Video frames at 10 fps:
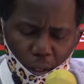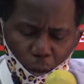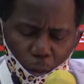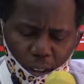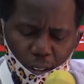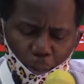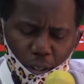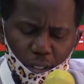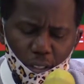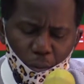where the
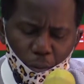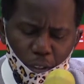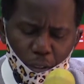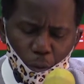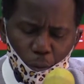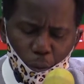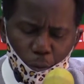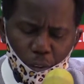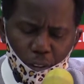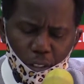president fails to
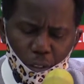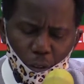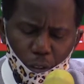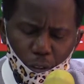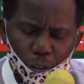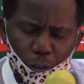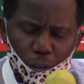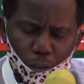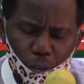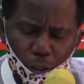fulfill his
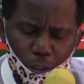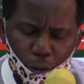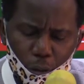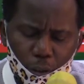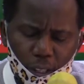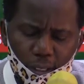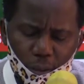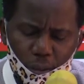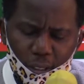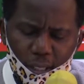constitutional
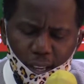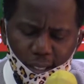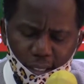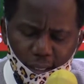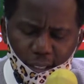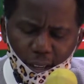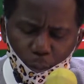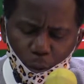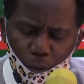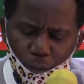duties as stated
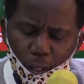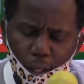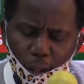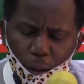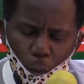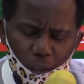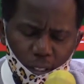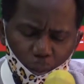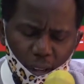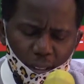above, we
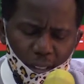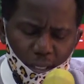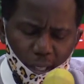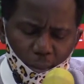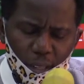demand he steps